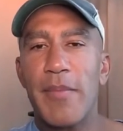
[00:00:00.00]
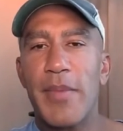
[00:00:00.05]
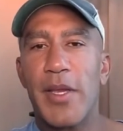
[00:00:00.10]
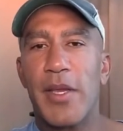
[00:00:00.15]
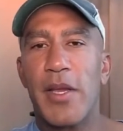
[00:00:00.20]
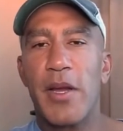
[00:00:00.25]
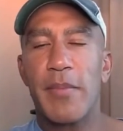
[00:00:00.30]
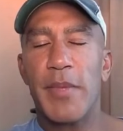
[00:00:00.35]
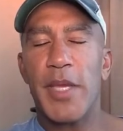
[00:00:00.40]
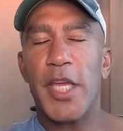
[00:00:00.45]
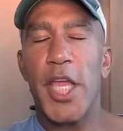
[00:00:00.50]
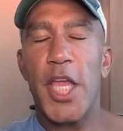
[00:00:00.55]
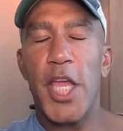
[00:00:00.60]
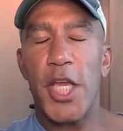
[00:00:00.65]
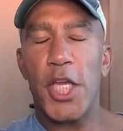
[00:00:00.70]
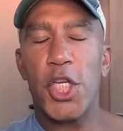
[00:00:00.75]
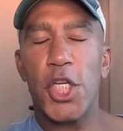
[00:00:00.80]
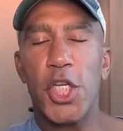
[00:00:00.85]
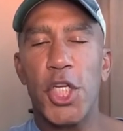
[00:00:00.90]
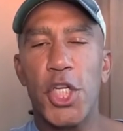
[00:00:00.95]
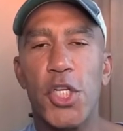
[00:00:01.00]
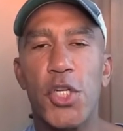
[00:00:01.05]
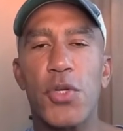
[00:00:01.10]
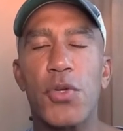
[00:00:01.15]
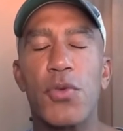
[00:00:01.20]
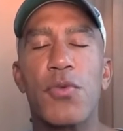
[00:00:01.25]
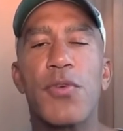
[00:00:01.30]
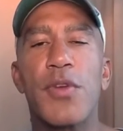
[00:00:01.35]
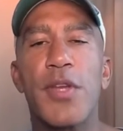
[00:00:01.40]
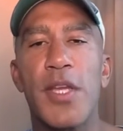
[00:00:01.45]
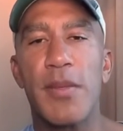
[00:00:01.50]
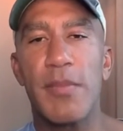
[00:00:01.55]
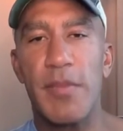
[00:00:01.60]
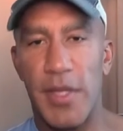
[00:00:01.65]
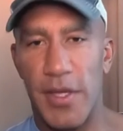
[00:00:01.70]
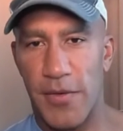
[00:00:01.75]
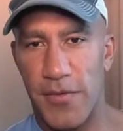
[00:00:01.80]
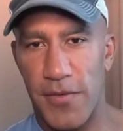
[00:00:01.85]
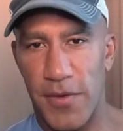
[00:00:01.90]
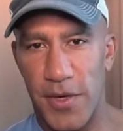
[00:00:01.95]
I'm becoming
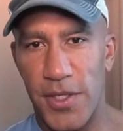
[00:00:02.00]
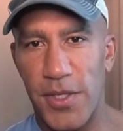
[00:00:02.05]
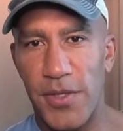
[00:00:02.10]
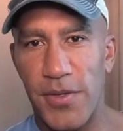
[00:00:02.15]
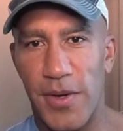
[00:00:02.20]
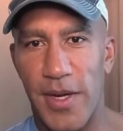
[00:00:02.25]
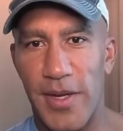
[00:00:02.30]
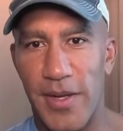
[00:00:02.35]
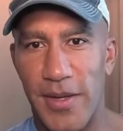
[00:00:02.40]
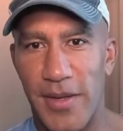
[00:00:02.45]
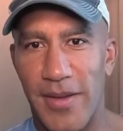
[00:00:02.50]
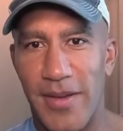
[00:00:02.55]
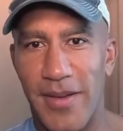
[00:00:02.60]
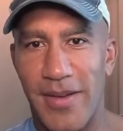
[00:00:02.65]
extremely frustrated.